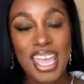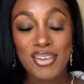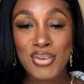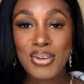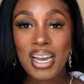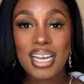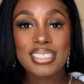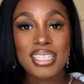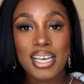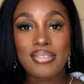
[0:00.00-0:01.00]
If you
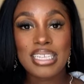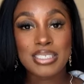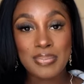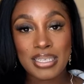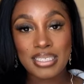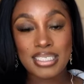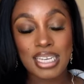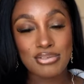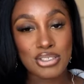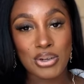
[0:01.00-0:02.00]
guys love these pieces
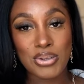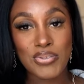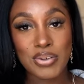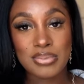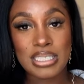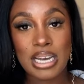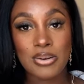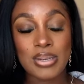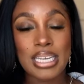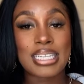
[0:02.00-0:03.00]
I've shown you from
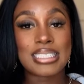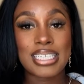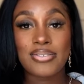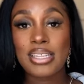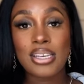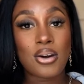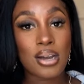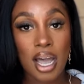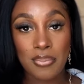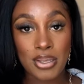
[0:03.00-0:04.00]
StyleWe, definitely go
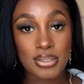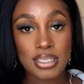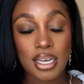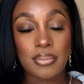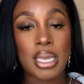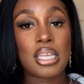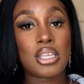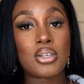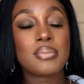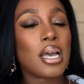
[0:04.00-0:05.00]
cop you some
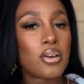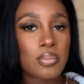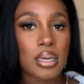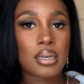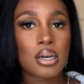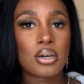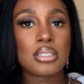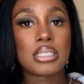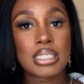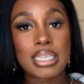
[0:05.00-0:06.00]
and use my coupon
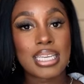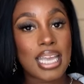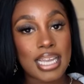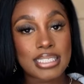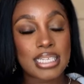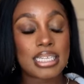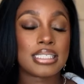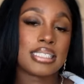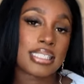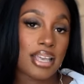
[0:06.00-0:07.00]
code
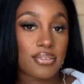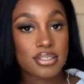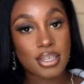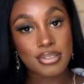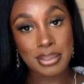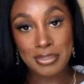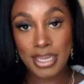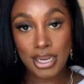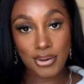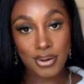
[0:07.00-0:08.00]
CD18 to save yourself some
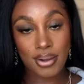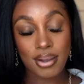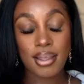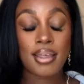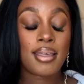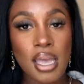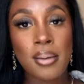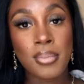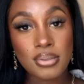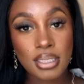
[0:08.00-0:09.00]
money, girl.
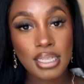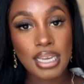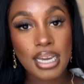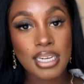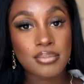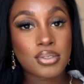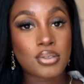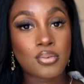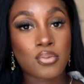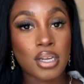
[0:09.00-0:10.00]
Most of the items
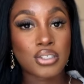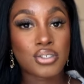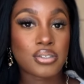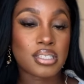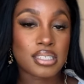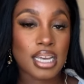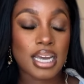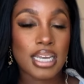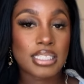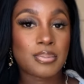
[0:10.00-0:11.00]
run true to
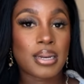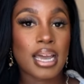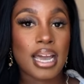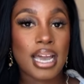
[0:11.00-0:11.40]
size, but I